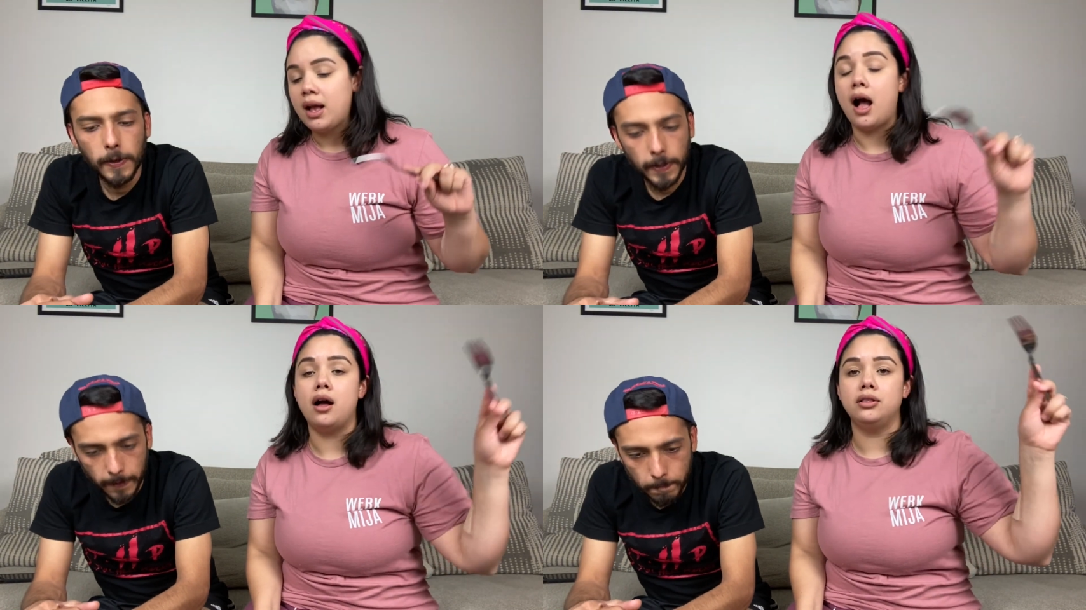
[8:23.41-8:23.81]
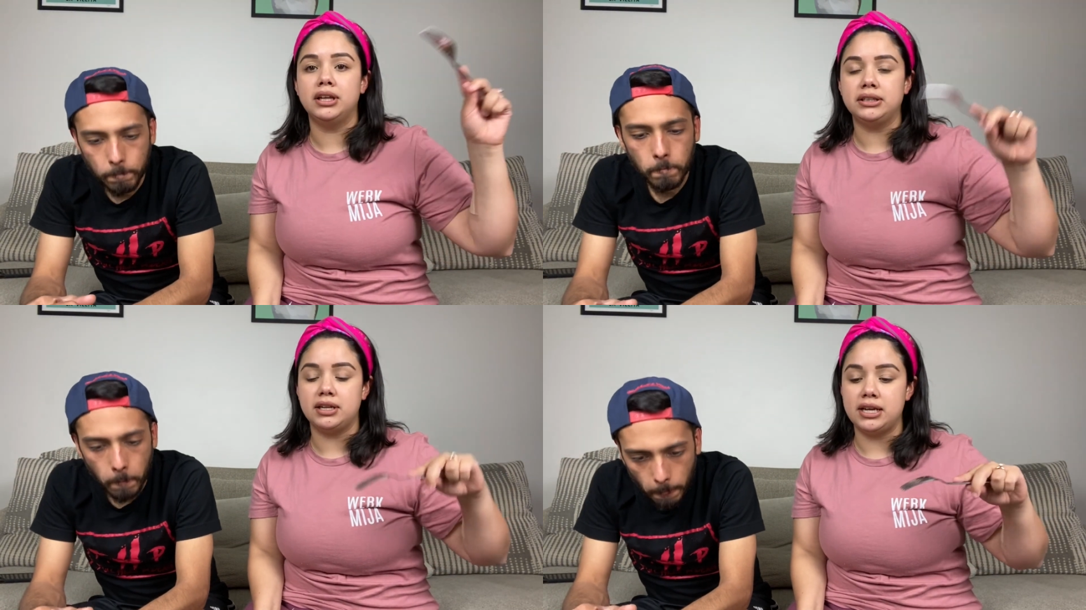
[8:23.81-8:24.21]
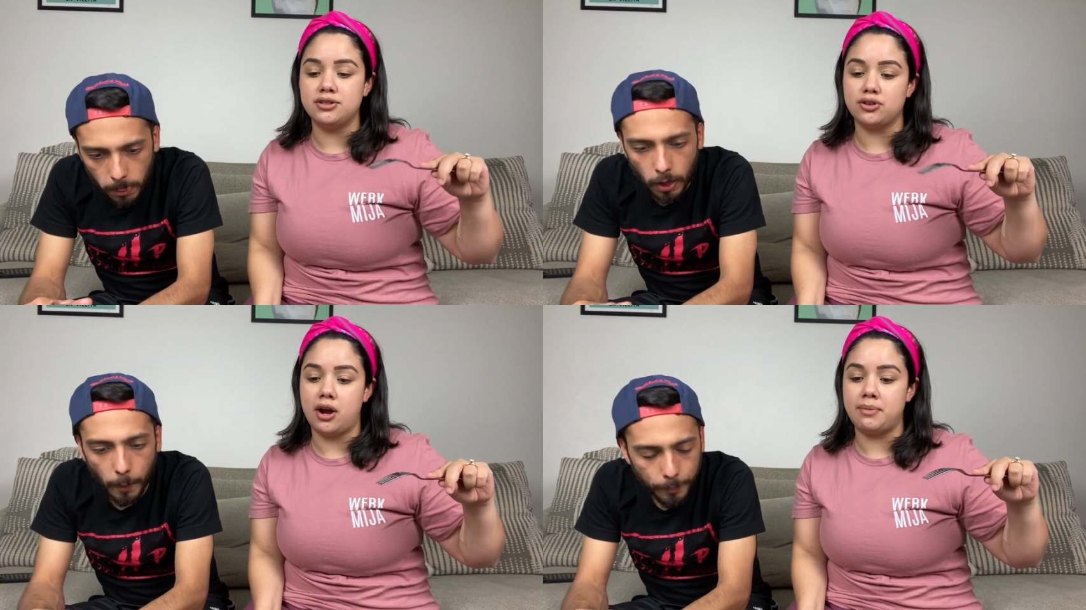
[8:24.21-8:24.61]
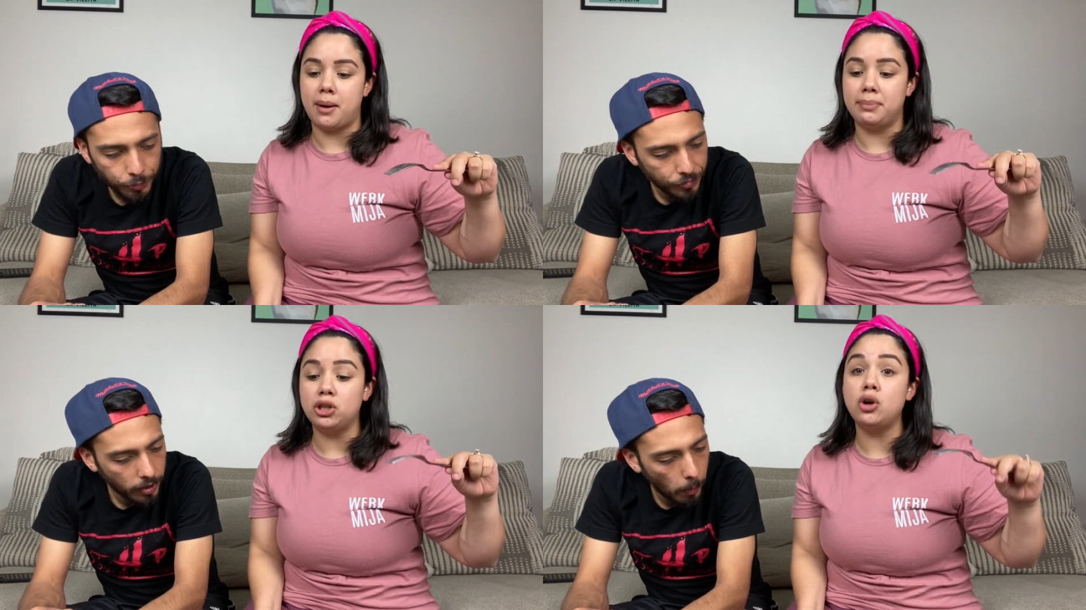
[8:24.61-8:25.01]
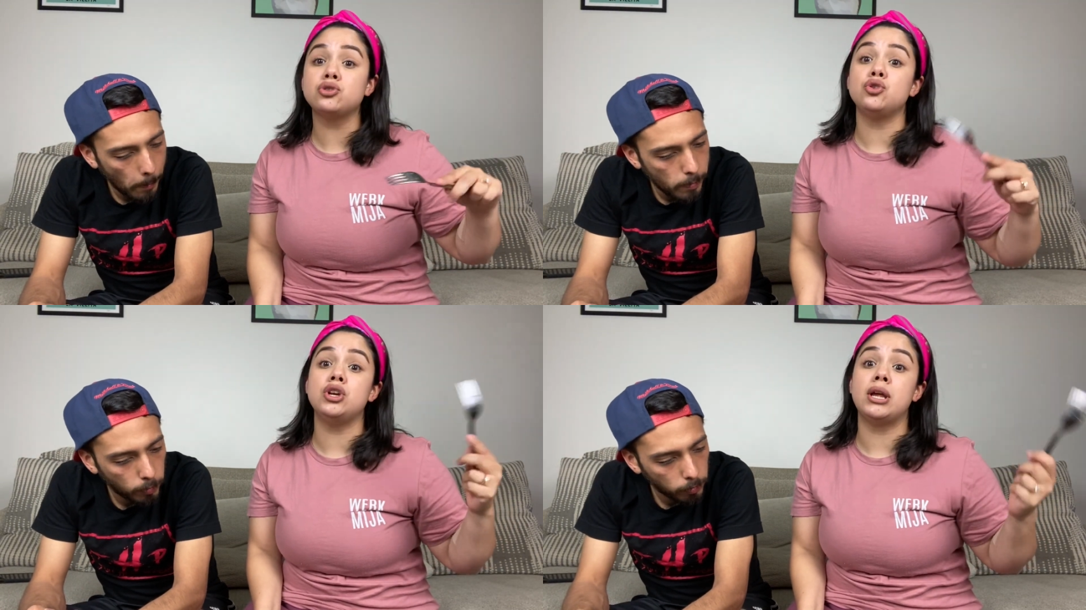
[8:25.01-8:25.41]
Speaker 1: I'll link the Instagram down below
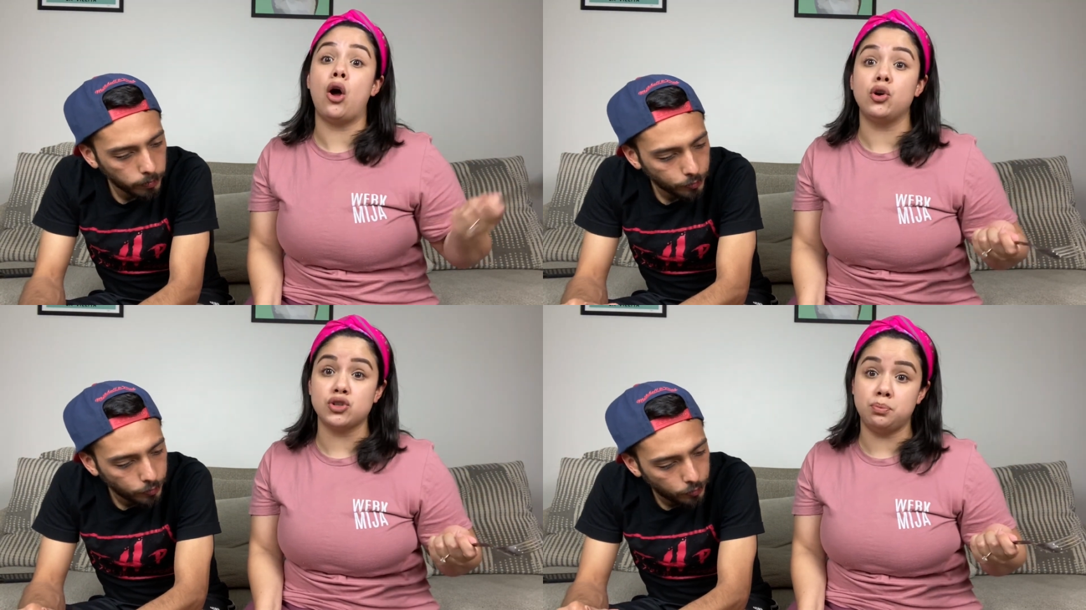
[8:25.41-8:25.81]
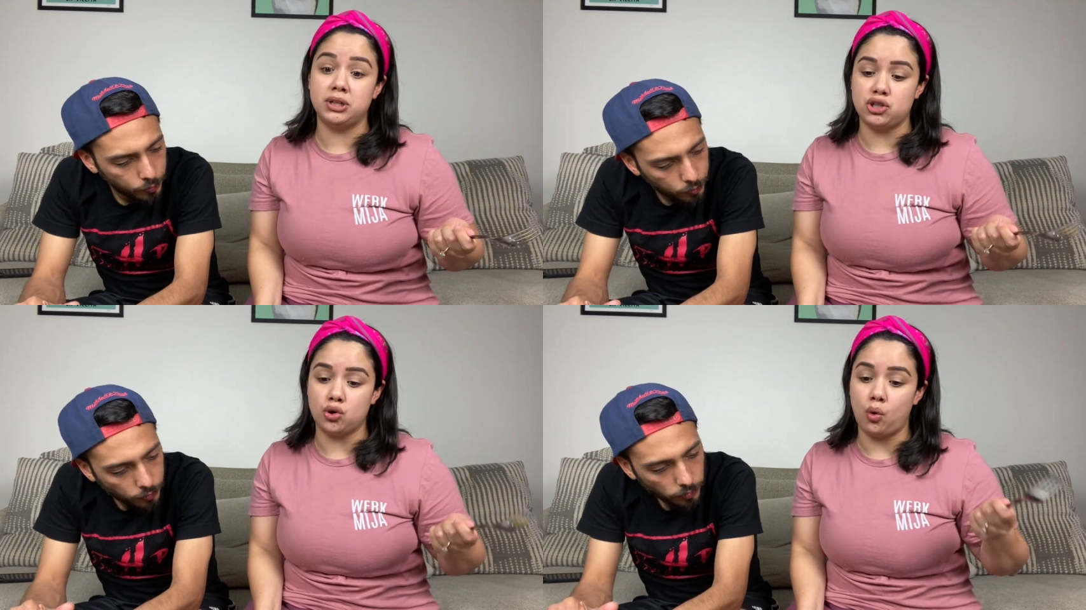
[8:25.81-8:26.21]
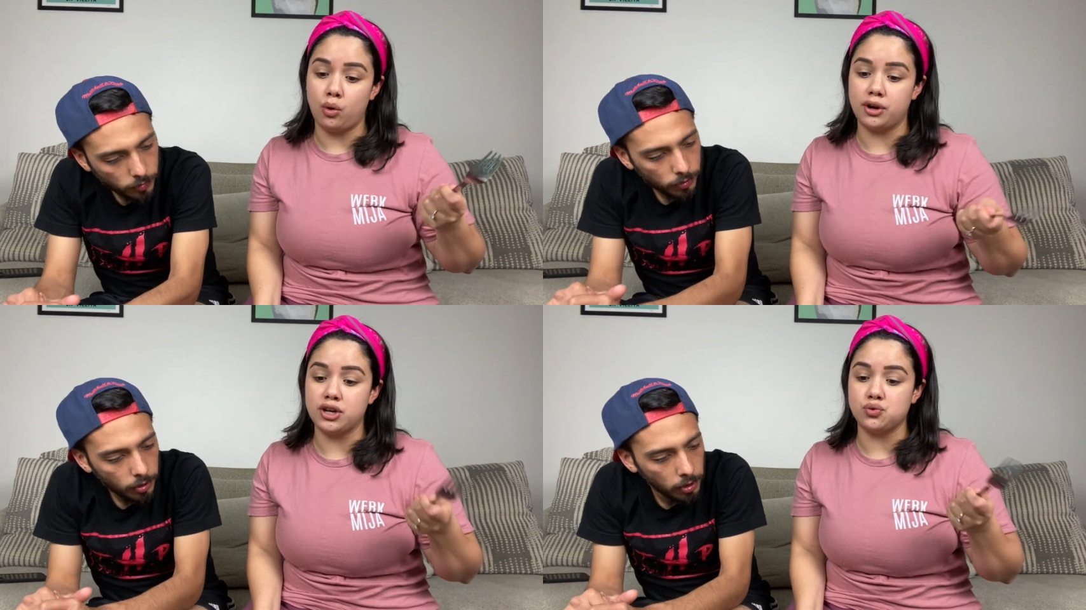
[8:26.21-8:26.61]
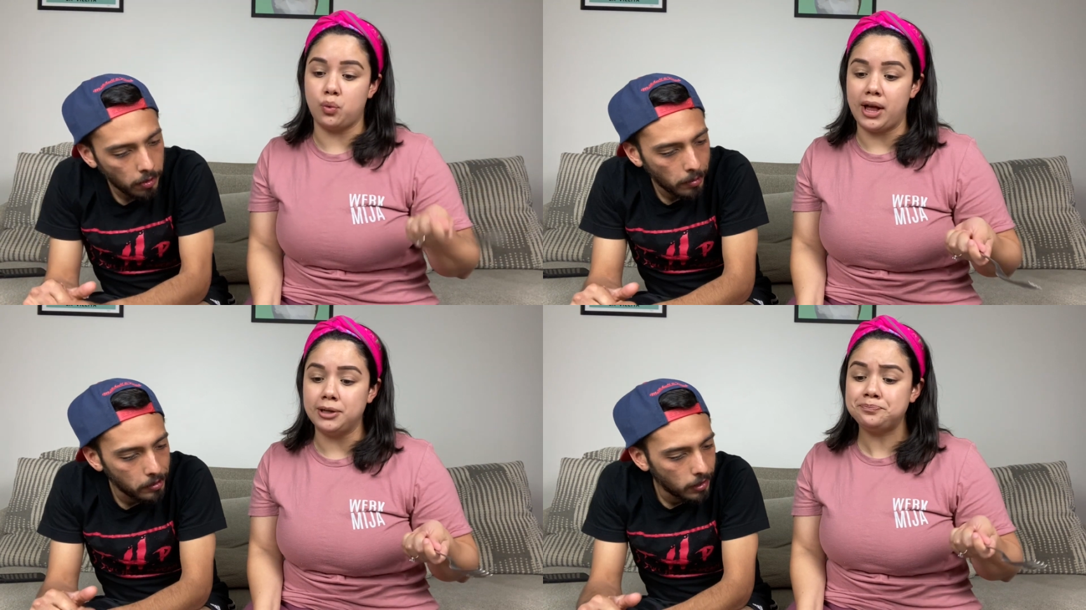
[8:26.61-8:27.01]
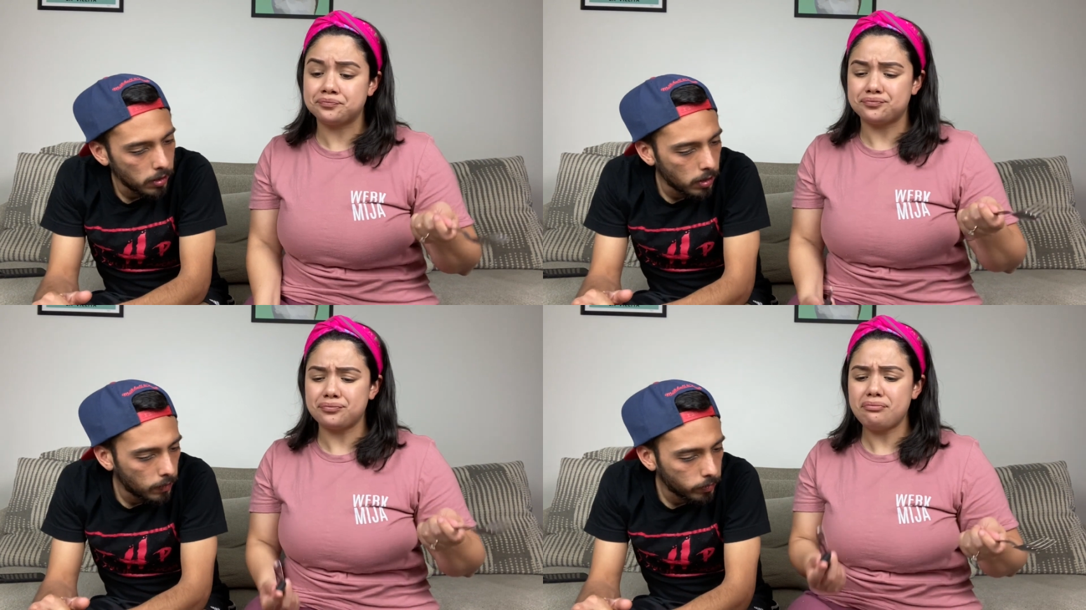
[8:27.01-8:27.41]
so you can also place your order as
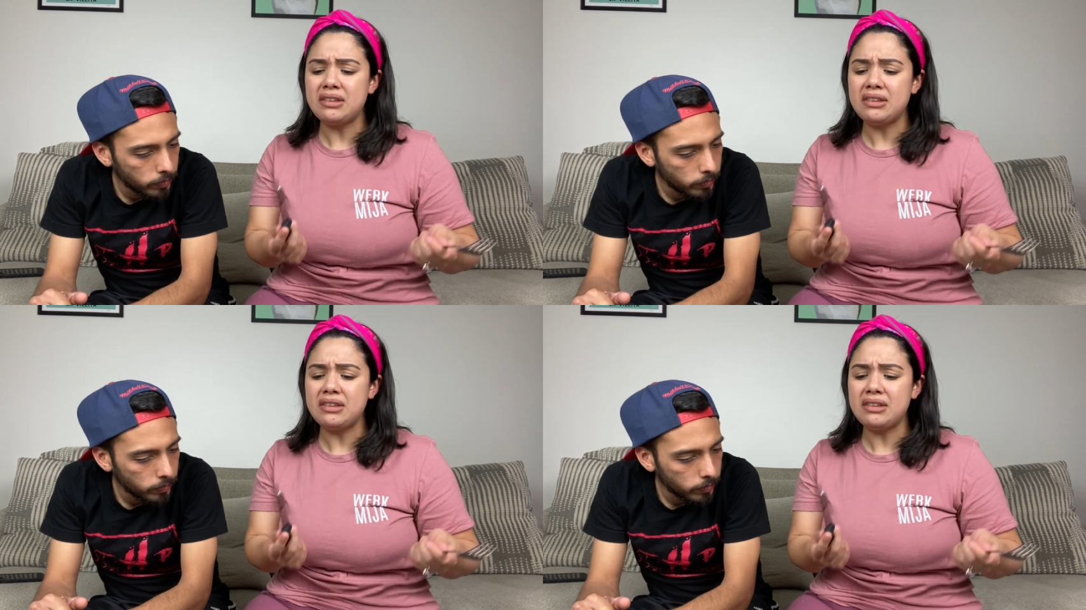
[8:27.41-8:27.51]
well.